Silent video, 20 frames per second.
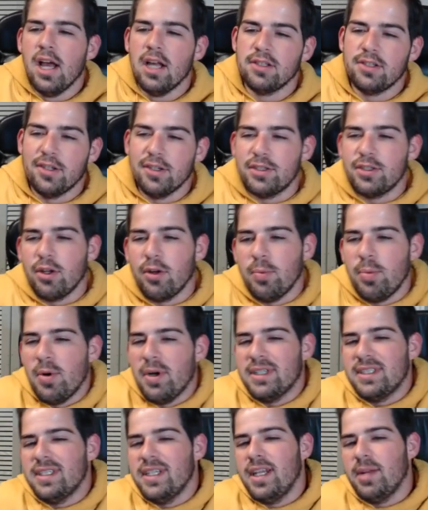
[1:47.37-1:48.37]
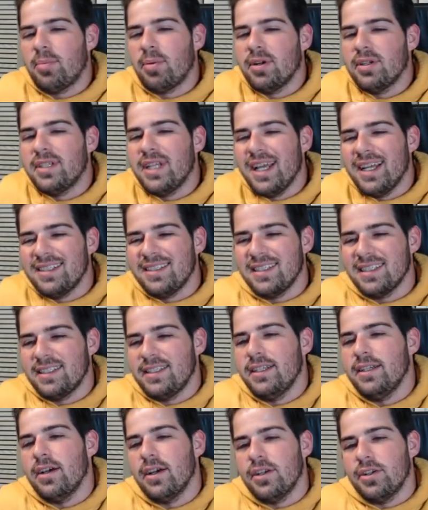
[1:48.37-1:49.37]
So the total points needed per day is
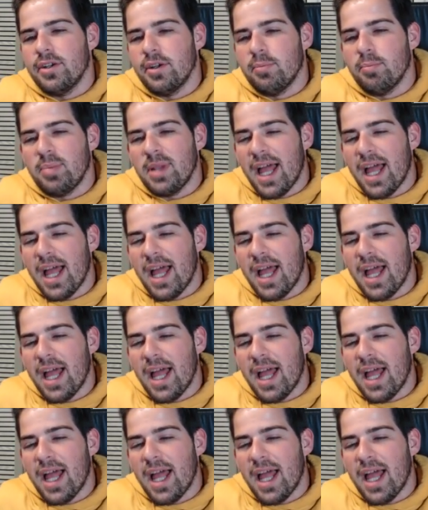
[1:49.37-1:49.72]
1,600.